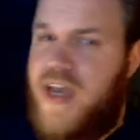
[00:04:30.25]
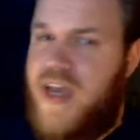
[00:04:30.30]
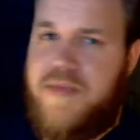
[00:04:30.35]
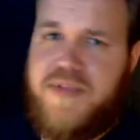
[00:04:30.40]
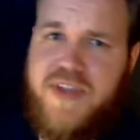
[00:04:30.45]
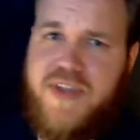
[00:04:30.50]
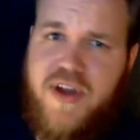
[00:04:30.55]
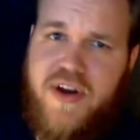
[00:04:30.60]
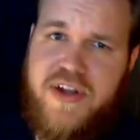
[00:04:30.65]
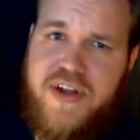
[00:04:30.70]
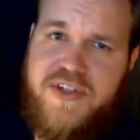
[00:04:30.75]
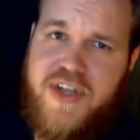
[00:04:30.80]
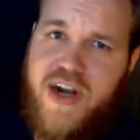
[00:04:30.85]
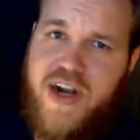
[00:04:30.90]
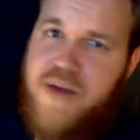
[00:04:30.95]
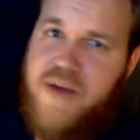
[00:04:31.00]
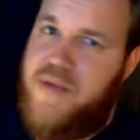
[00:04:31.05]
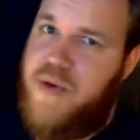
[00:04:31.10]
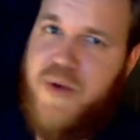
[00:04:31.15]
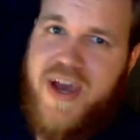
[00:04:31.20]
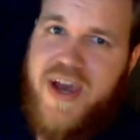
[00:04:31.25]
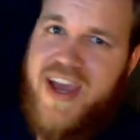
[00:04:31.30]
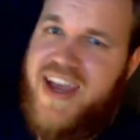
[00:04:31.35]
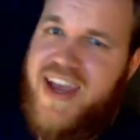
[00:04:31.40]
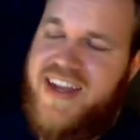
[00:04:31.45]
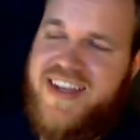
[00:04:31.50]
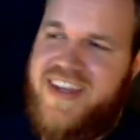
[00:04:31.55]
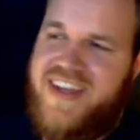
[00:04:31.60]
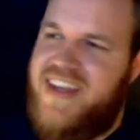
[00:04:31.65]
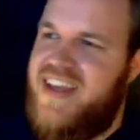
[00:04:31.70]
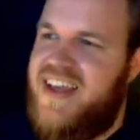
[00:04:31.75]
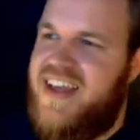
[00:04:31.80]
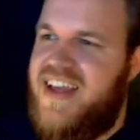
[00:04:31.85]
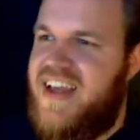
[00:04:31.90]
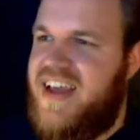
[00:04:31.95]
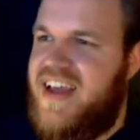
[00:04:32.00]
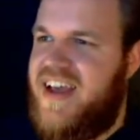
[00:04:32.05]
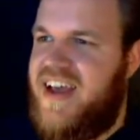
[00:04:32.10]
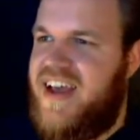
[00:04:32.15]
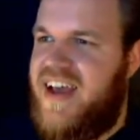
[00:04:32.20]
I'm sorry, Jeremy Wade.
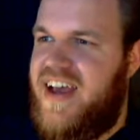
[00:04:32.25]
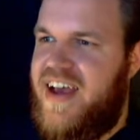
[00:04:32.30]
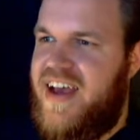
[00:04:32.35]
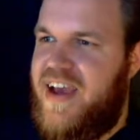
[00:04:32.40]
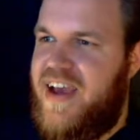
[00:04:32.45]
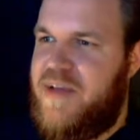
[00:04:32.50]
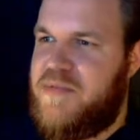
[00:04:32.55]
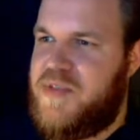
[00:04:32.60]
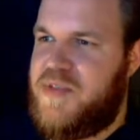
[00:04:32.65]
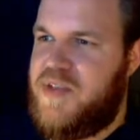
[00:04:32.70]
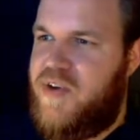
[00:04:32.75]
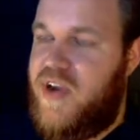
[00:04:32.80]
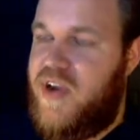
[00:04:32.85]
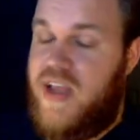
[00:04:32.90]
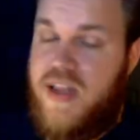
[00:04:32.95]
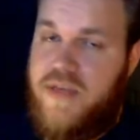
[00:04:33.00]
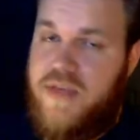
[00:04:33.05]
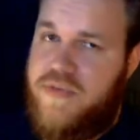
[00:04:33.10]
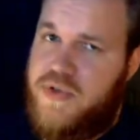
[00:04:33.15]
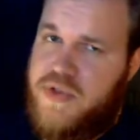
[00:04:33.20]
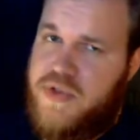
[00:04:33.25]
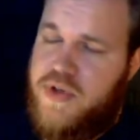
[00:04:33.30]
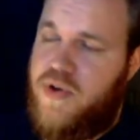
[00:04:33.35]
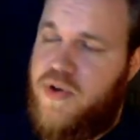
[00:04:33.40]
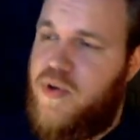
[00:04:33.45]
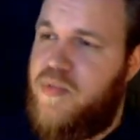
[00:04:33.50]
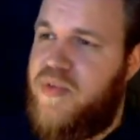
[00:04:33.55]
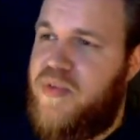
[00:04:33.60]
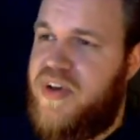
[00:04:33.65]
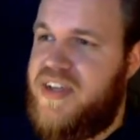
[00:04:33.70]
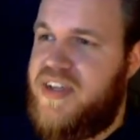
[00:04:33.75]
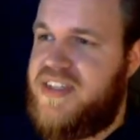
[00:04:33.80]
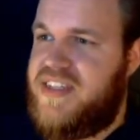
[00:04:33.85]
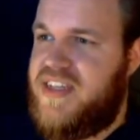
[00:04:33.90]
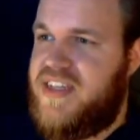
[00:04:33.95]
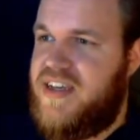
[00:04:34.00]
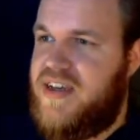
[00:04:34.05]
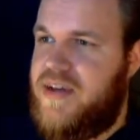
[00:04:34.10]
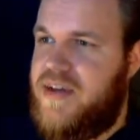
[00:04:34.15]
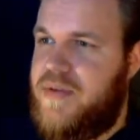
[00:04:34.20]
I'm sorry. I love your show, but
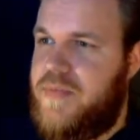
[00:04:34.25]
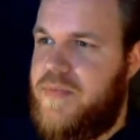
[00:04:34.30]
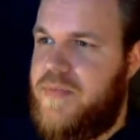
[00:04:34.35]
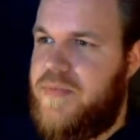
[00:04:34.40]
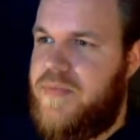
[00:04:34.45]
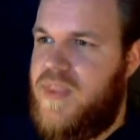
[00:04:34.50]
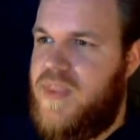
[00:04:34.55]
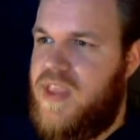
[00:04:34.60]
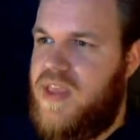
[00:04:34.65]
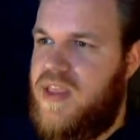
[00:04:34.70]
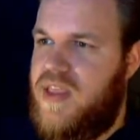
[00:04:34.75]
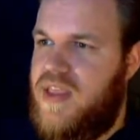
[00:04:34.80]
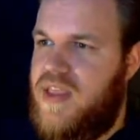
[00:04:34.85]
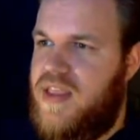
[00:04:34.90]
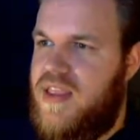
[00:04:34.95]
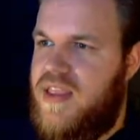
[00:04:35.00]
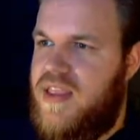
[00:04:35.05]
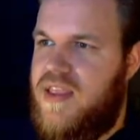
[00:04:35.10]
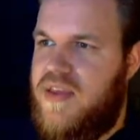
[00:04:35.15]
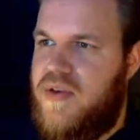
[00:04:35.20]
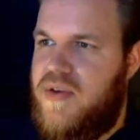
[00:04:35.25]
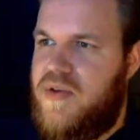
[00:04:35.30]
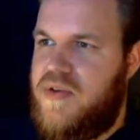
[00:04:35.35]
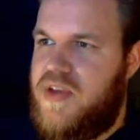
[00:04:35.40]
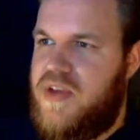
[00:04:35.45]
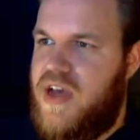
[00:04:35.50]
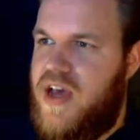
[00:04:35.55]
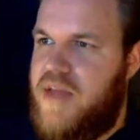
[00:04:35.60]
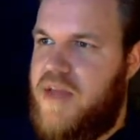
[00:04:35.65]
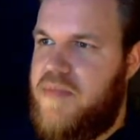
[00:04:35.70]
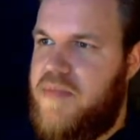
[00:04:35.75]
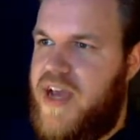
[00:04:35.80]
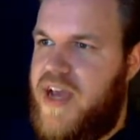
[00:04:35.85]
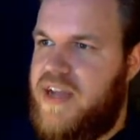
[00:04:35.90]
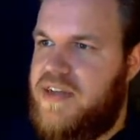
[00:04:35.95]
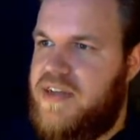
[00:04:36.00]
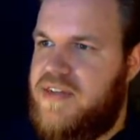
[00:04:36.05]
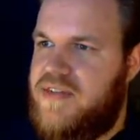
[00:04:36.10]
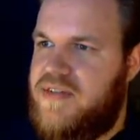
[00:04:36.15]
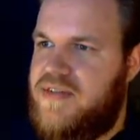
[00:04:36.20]
good God,
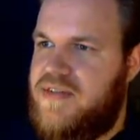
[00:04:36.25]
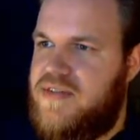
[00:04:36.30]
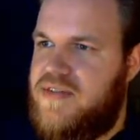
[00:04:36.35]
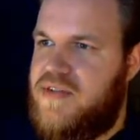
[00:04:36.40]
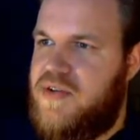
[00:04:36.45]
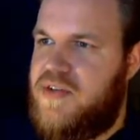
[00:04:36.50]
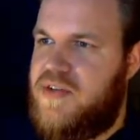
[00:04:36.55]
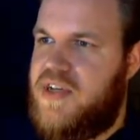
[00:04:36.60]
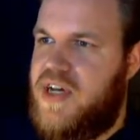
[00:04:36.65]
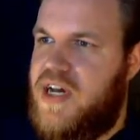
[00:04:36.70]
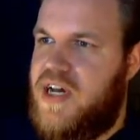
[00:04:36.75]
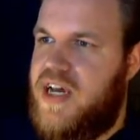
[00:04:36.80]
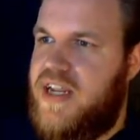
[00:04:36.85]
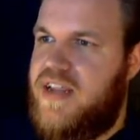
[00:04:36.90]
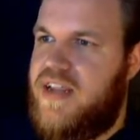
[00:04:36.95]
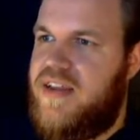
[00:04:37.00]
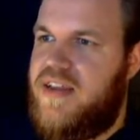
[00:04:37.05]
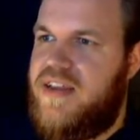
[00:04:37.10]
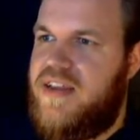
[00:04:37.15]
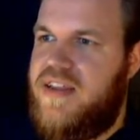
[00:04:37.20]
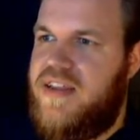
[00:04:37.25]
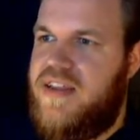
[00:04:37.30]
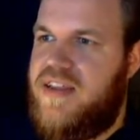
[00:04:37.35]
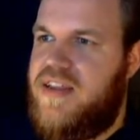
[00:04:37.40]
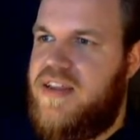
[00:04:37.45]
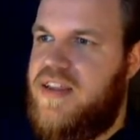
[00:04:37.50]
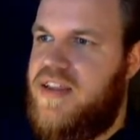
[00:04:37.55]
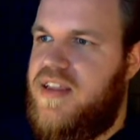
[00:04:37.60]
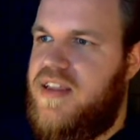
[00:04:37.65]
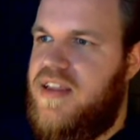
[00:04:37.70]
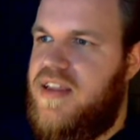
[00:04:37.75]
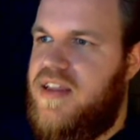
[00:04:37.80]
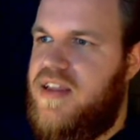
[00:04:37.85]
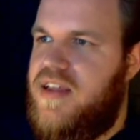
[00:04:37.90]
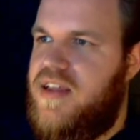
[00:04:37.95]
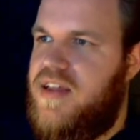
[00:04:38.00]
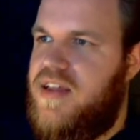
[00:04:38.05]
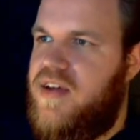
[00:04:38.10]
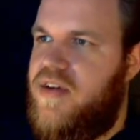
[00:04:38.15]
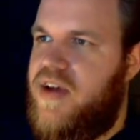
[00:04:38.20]
man. Good God.
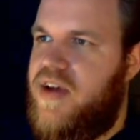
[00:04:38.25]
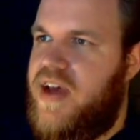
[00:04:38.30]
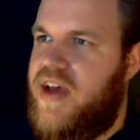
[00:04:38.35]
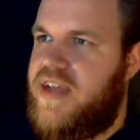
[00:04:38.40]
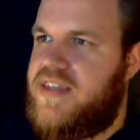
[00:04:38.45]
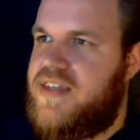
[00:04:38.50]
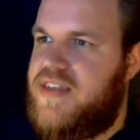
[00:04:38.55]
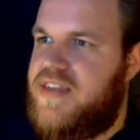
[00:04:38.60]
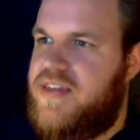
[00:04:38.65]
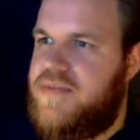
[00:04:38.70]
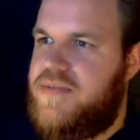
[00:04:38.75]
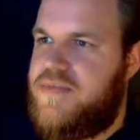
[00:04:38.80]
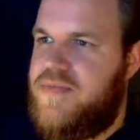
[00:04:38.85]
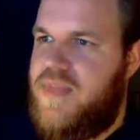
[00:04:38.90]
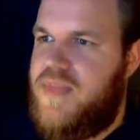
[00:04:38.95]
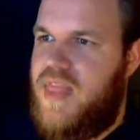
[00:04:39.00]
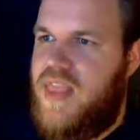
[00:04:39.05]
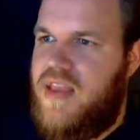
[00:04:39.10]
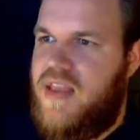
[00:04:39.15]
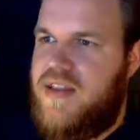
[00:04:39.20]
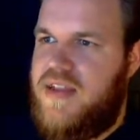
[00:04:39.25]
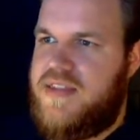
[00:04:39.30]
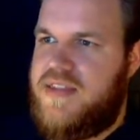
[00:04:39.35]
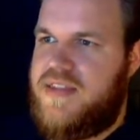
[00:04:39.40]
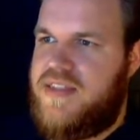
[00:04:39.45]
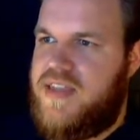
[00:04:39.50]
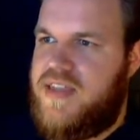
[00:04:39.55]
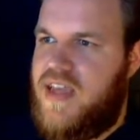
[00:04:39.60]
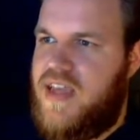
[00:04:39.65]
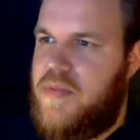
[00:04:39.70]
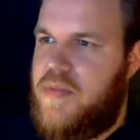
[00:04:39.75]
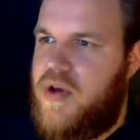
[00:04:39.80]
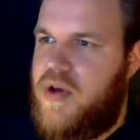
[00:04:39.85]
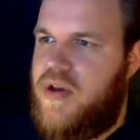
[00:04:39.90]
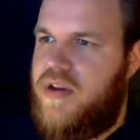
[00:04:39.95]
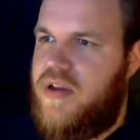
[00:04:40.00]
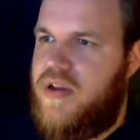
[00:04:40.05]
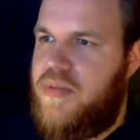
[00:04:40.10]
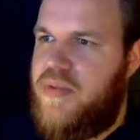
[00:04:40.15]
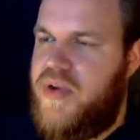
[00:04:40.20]
Alright. Let's see. I'm
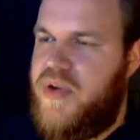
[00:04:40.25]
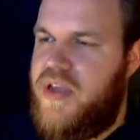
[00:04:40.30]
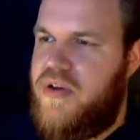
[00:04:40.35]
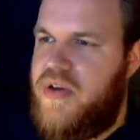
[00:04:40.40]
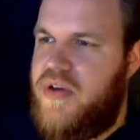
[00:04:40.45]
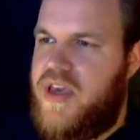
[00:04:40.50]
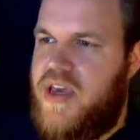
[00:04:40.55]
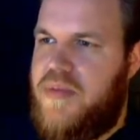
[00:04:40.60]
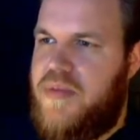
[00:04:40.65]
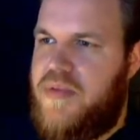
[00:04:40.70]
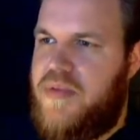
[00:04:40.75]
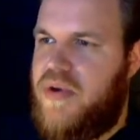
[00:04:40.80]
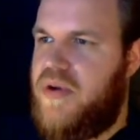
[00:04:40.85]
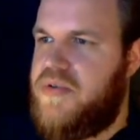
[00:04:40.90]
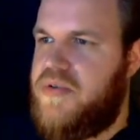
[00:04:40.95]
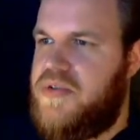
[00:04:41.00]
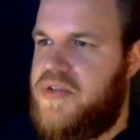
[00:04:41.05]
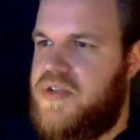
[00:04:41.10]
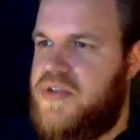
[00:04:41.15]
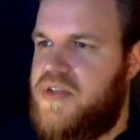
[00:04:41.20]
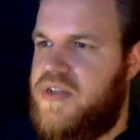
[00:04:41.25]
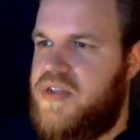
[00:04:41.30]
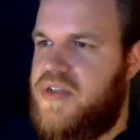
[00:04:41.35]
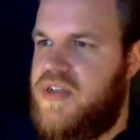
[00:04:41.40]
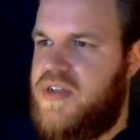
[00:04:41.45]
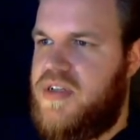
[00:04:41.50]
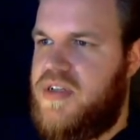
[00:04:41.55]
on a pretty okay approach.